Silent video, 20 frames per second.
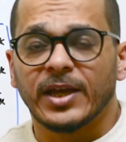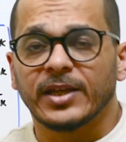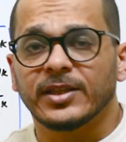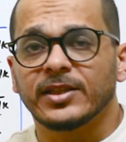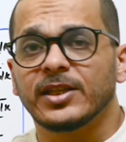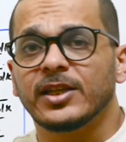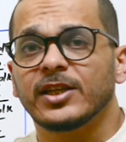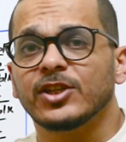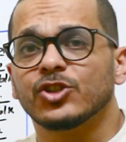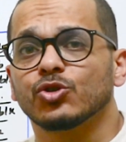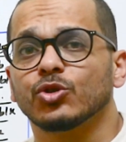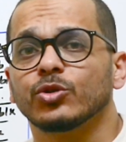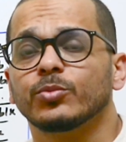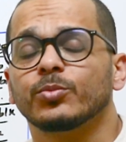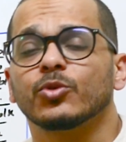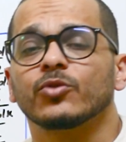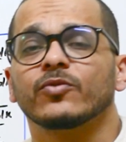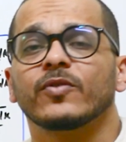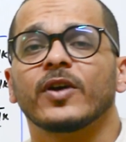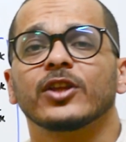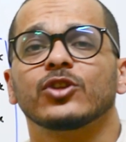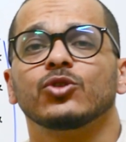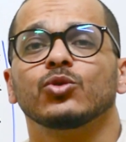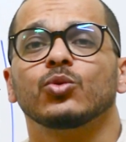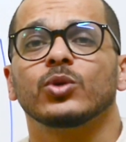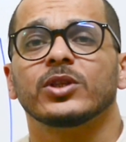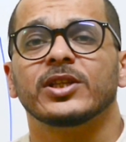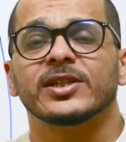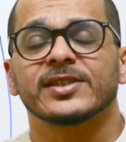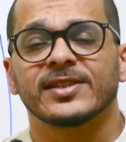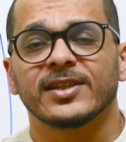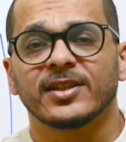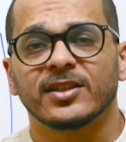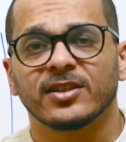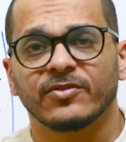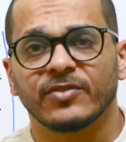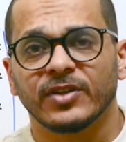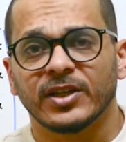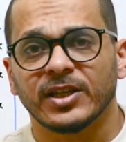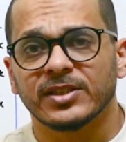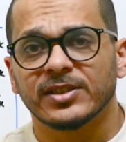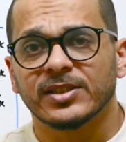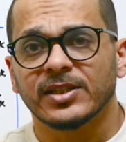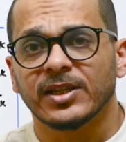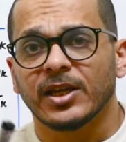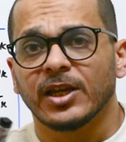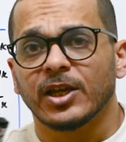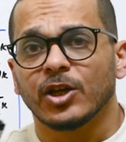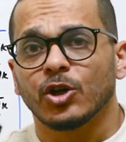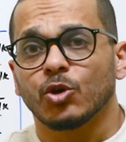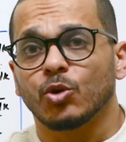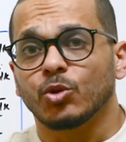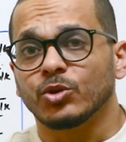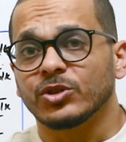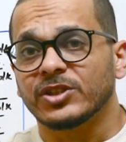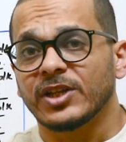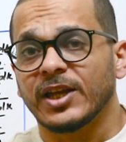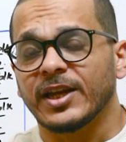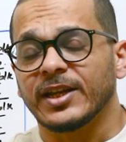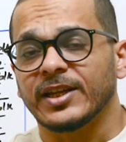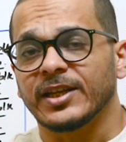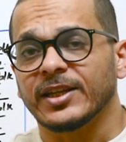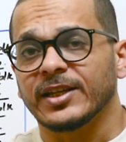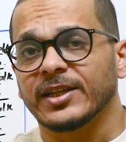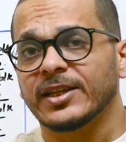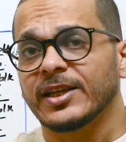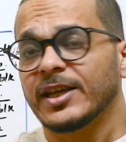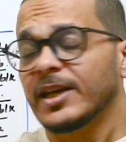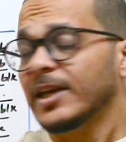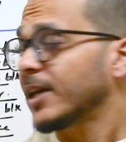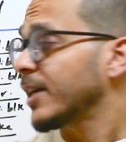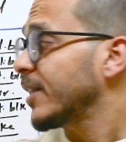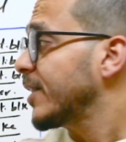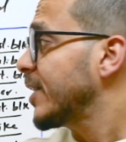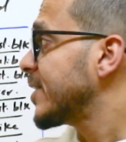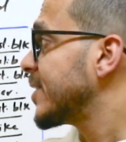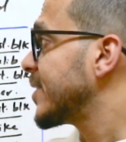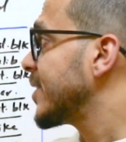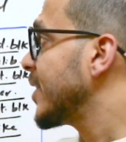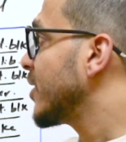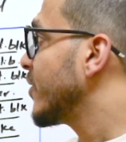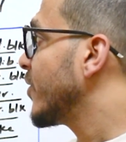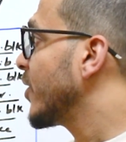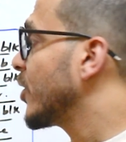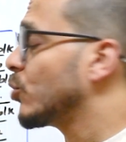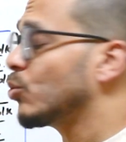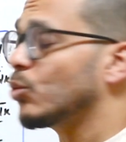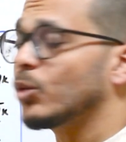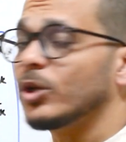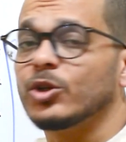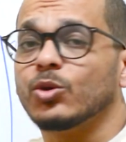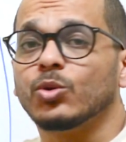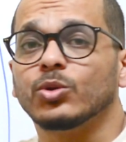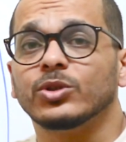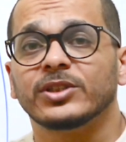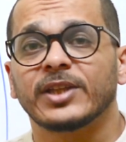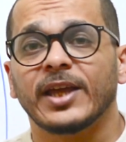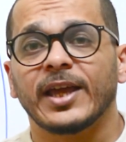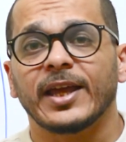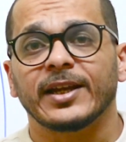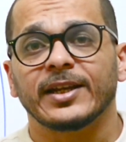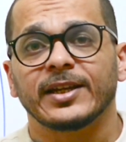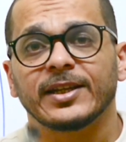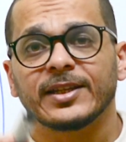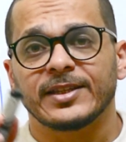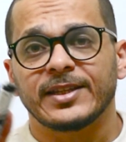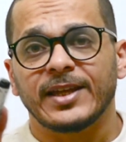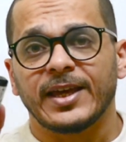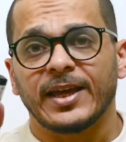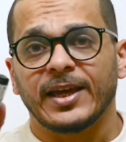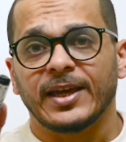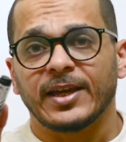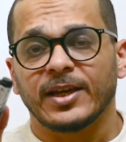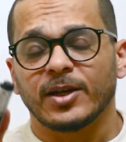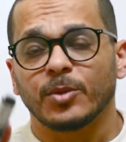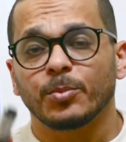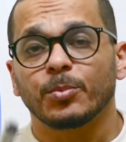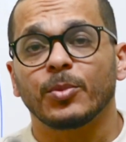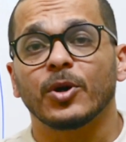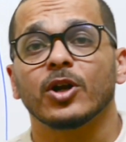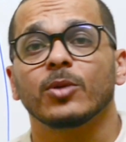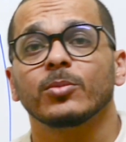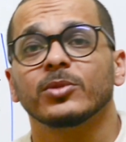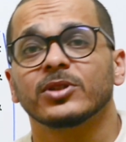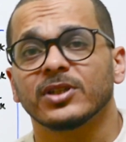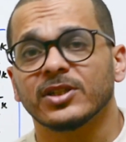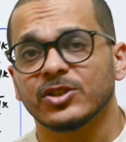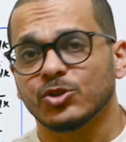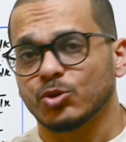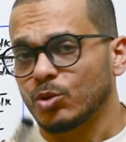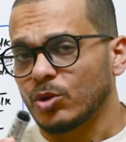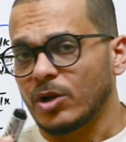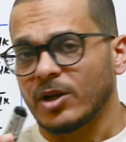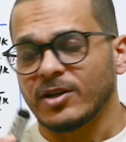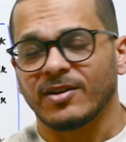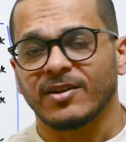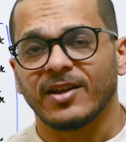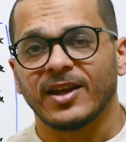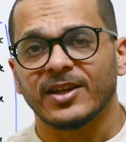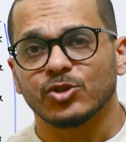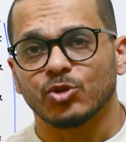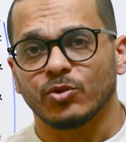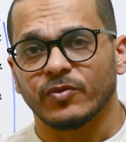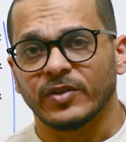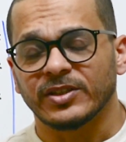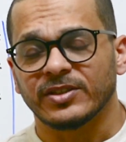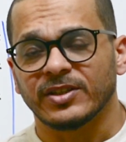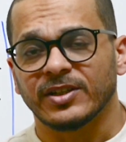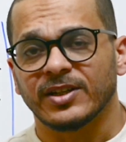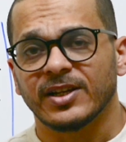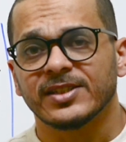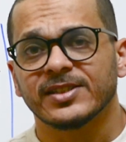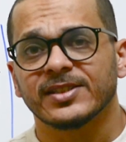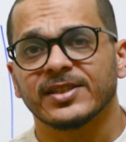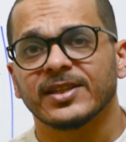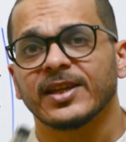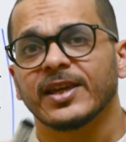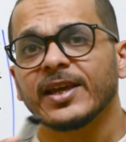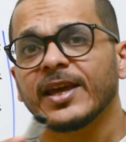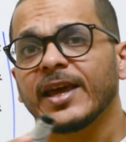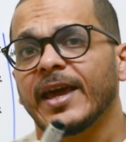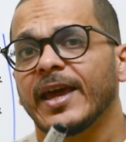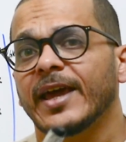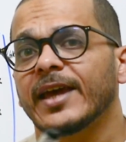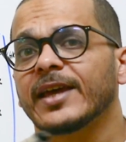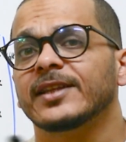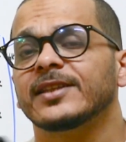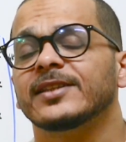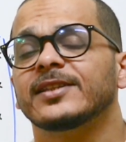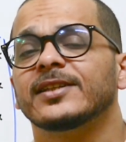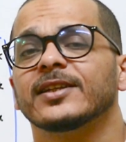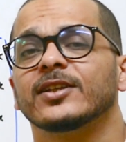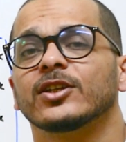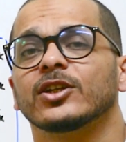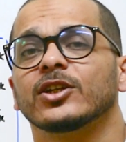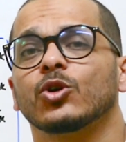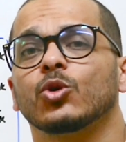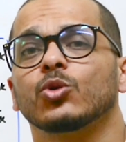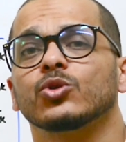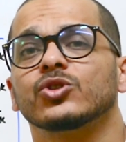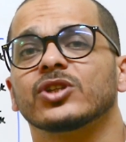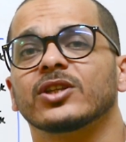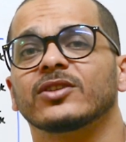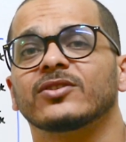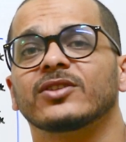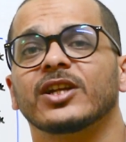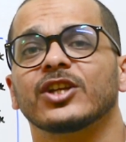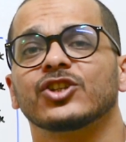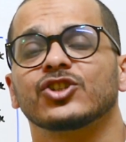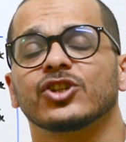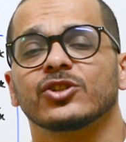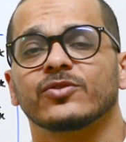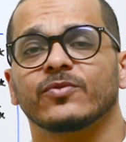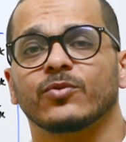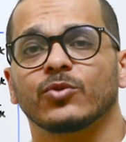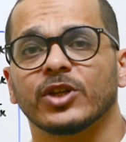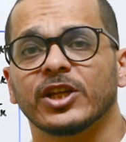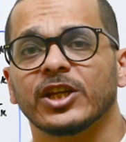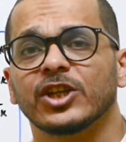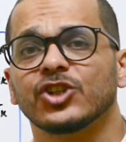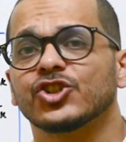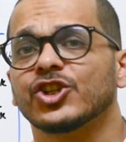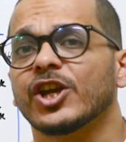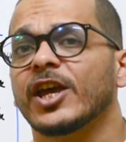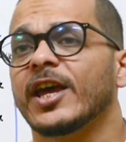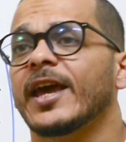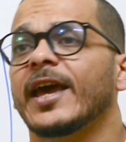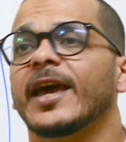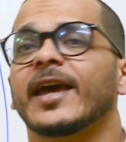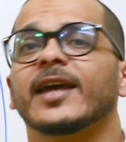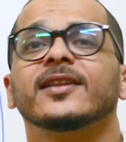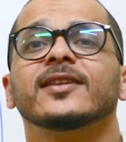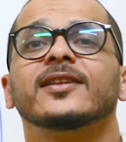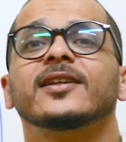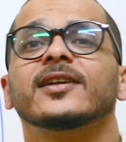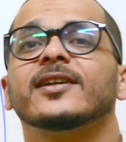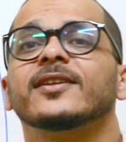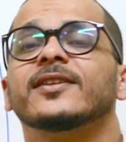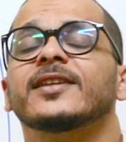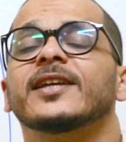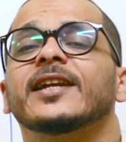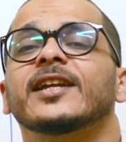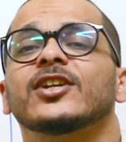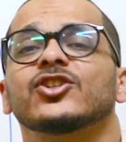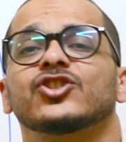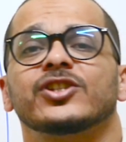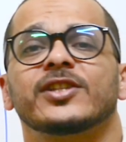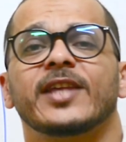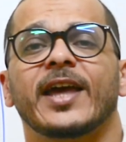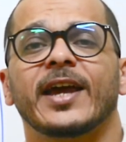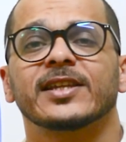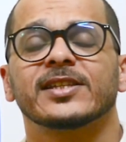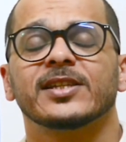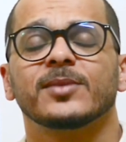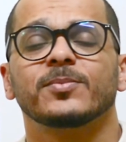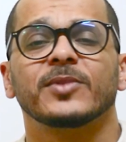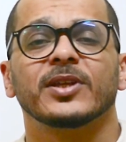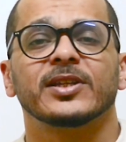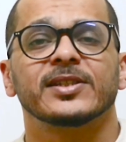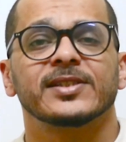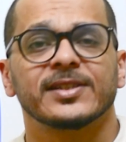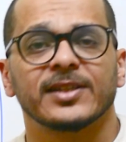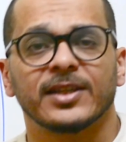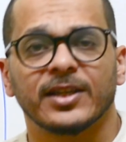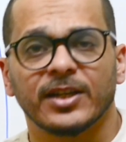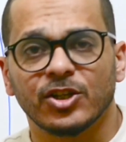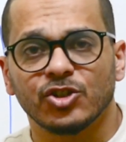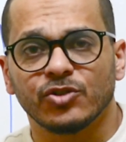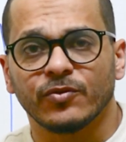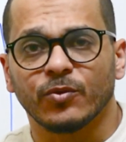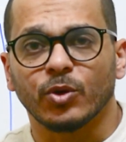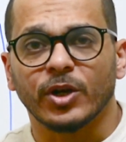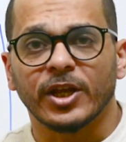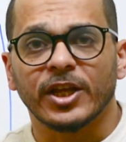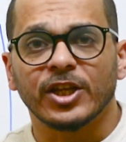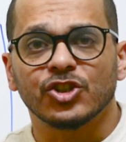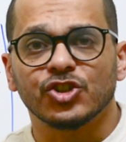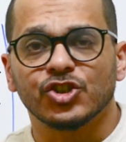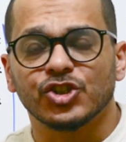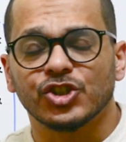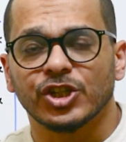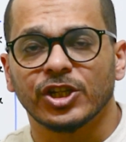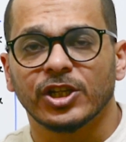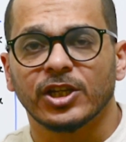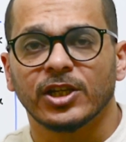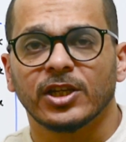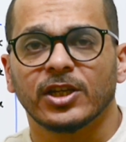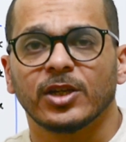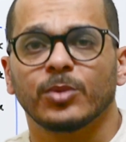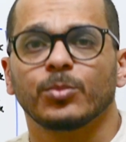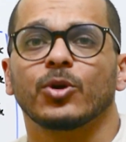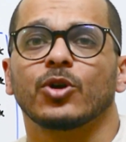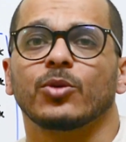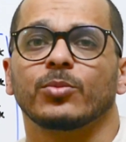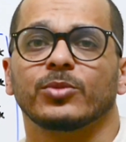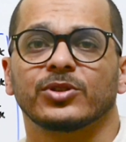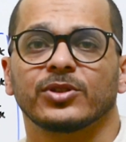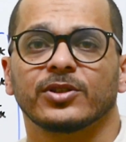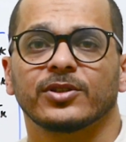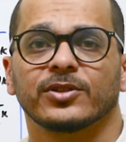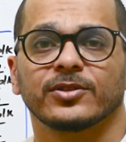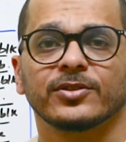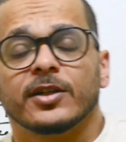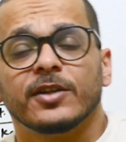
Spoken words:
And he should provide you with a certificate containing, this certificate will contain the parameters or analytes of interest and concentrations for each, and the range, the acceptance range for each parameter.